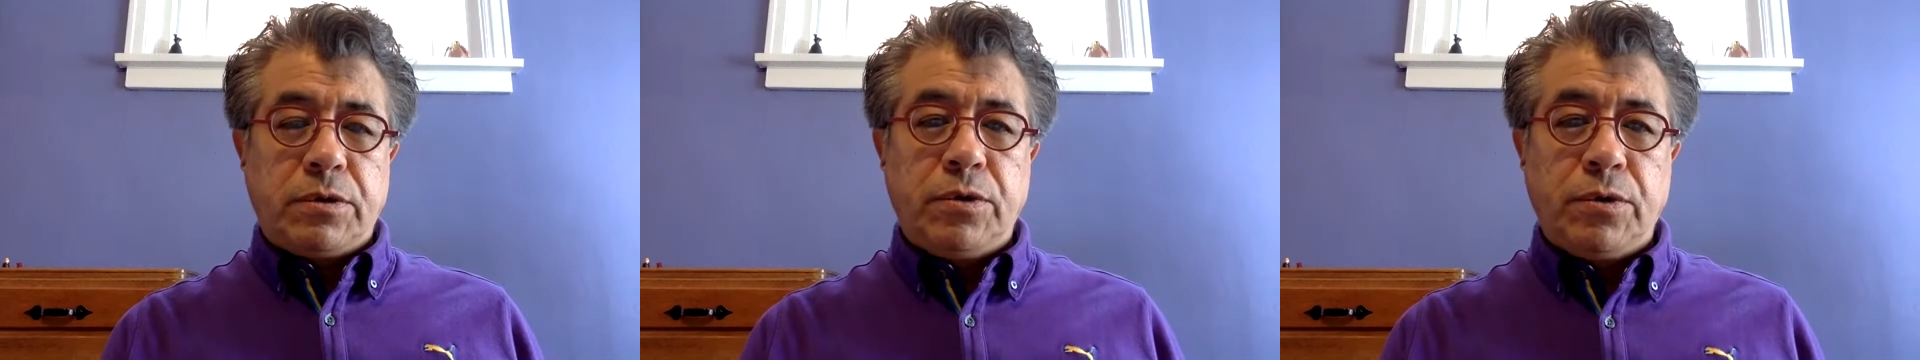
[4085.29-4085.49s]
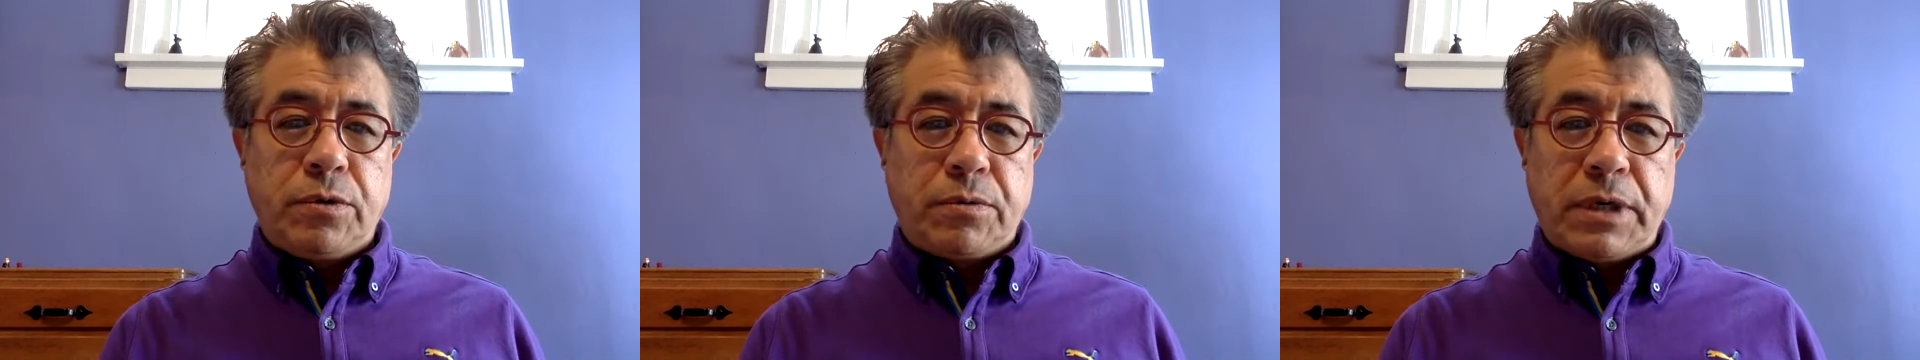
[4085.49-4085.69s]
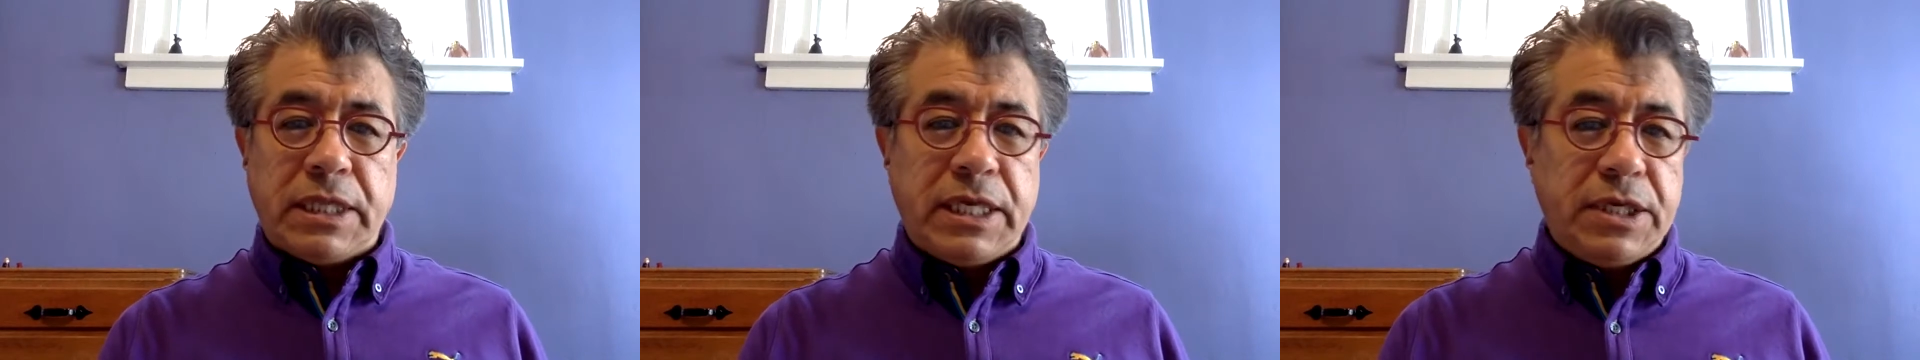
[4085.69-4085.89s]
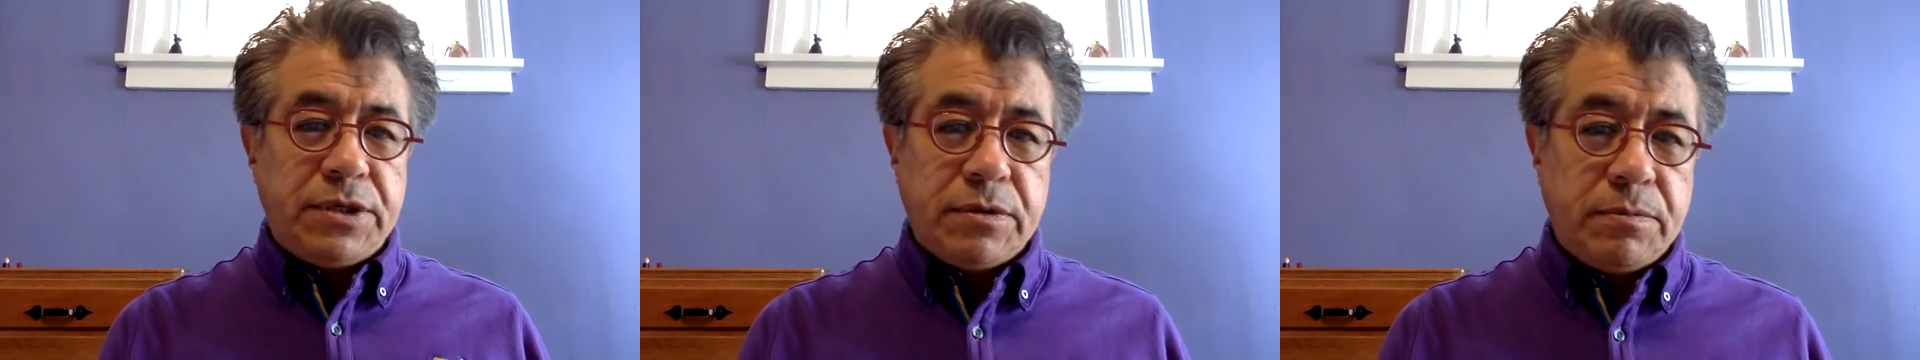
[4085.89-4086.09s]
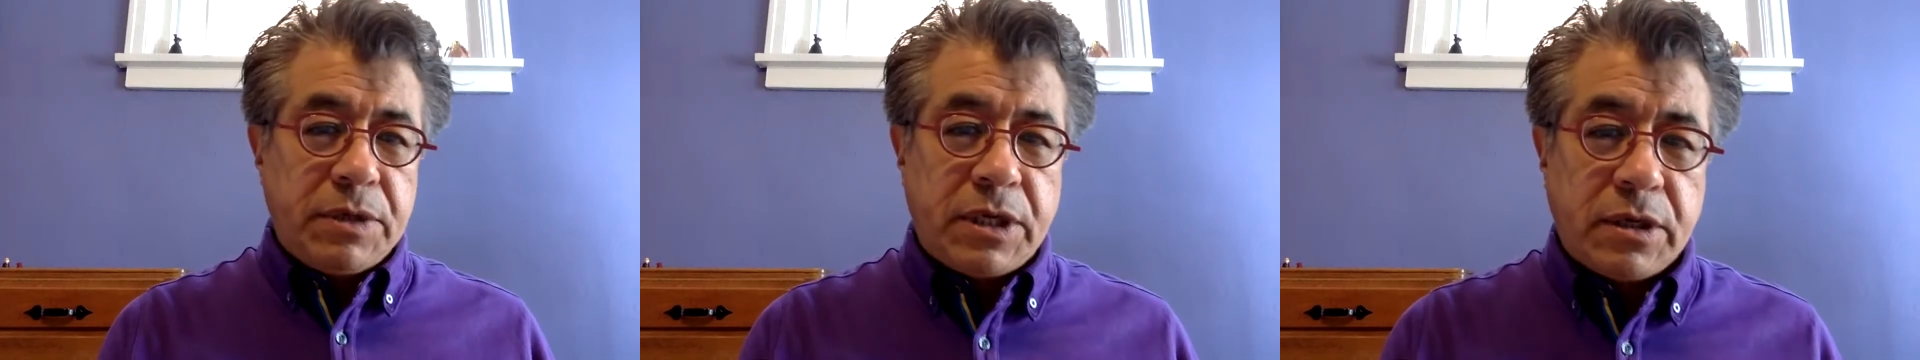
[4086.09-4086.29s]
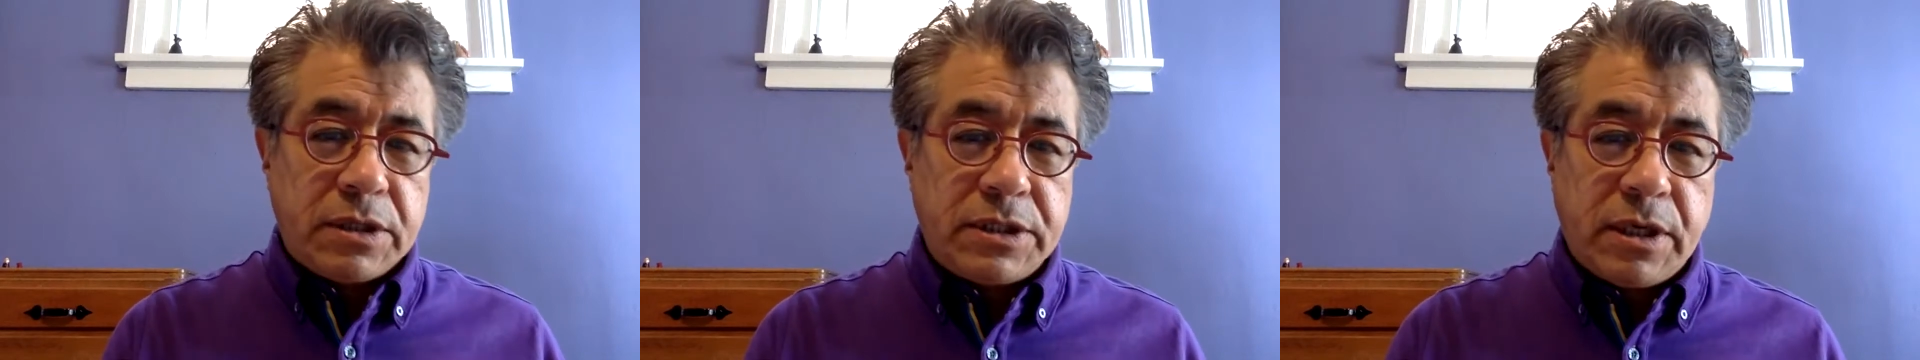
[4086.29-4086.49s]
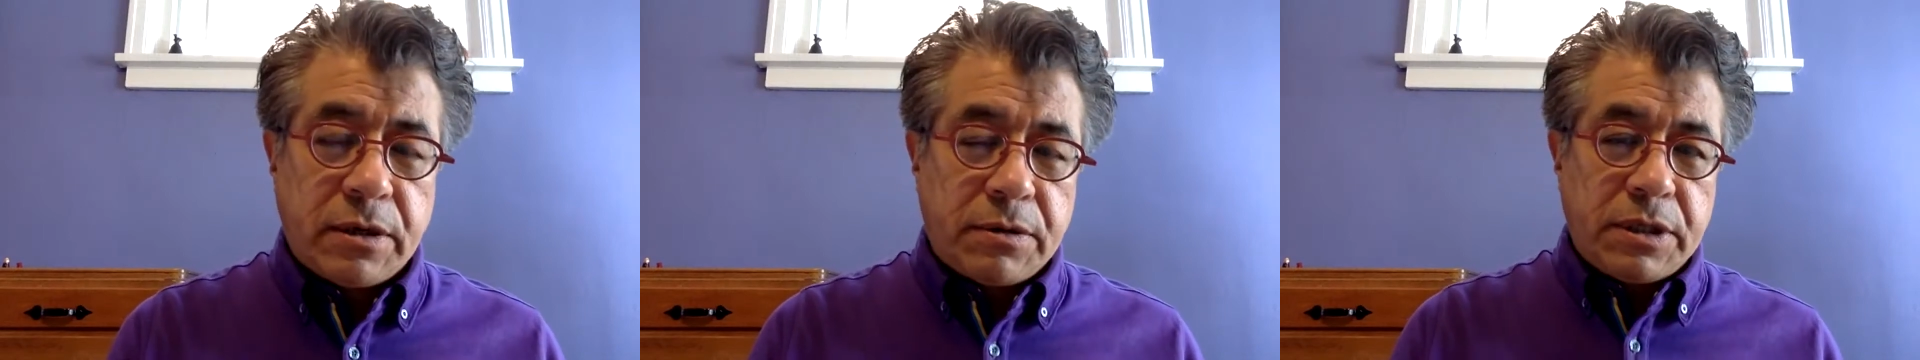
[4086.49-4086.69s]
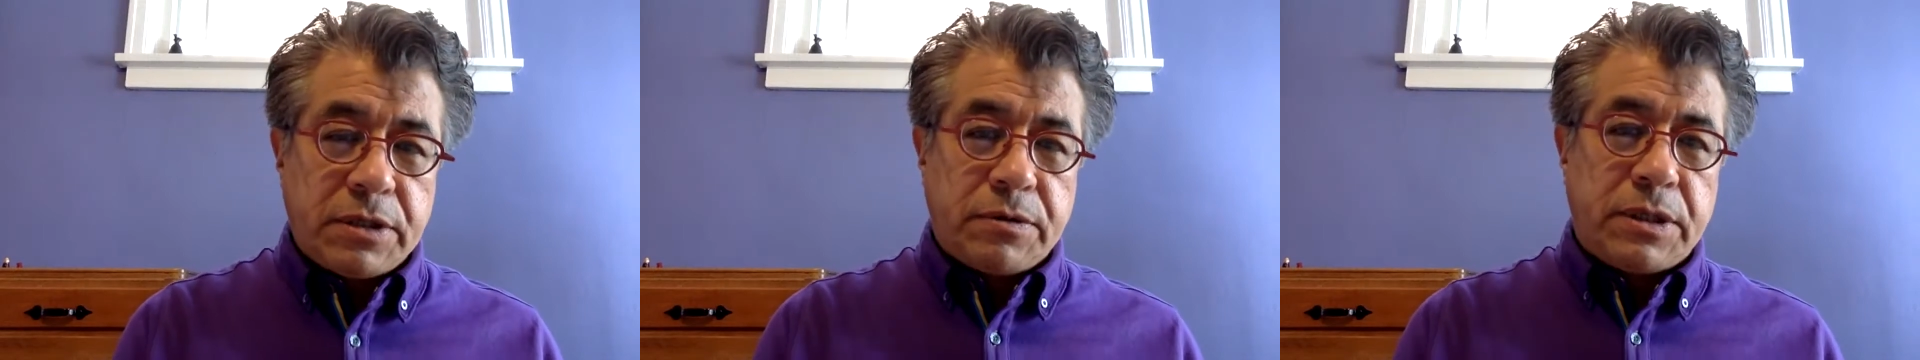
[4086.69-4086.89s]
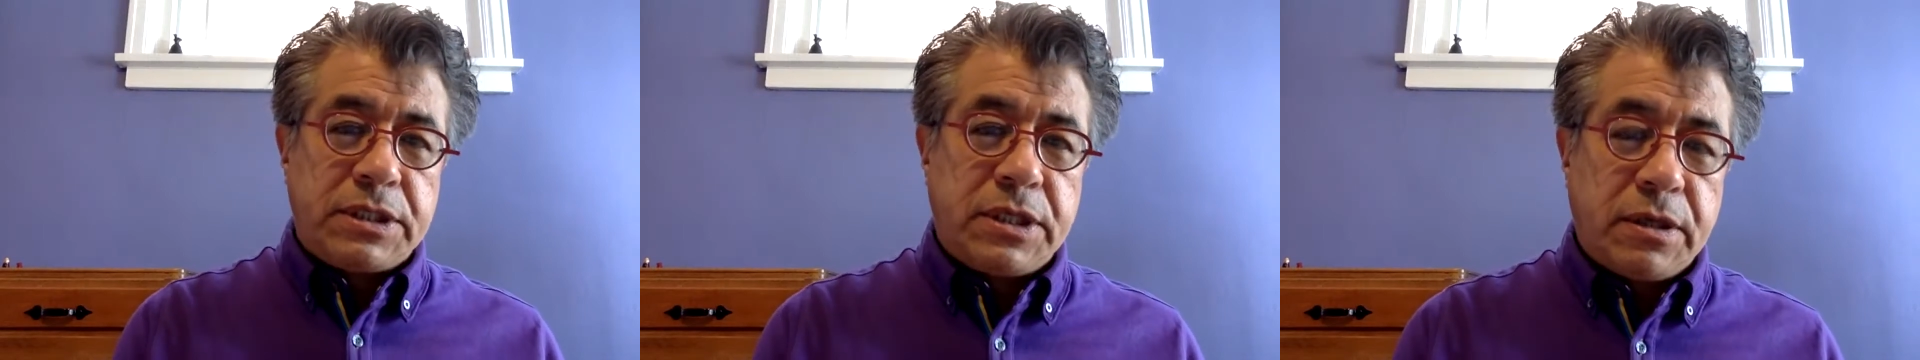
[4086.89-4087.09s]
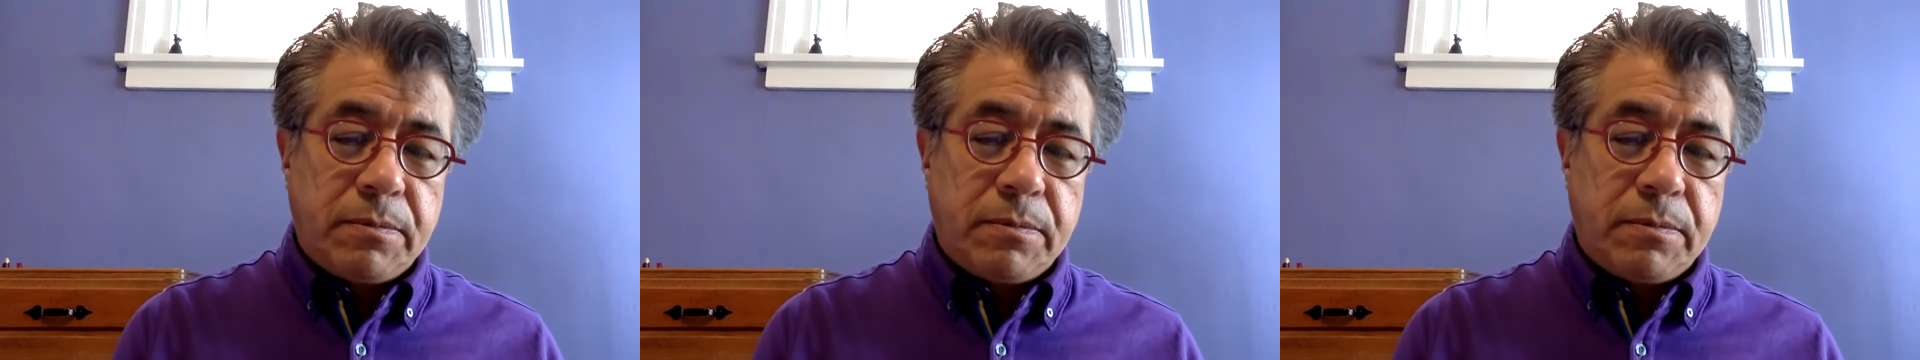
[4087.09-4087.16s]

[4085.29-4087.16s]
do religion because they are interested